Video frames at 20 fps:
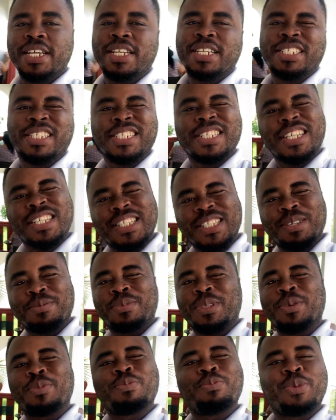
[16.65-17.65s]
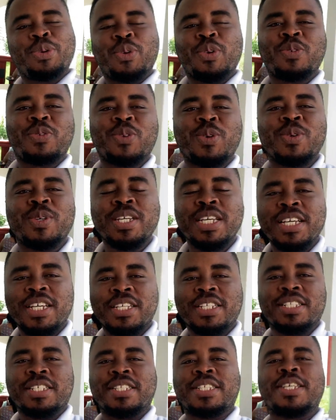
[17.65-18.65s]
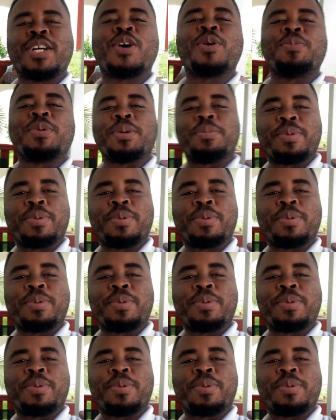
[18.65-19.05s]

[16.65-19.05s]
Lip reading: And she has something beautiful to tell me.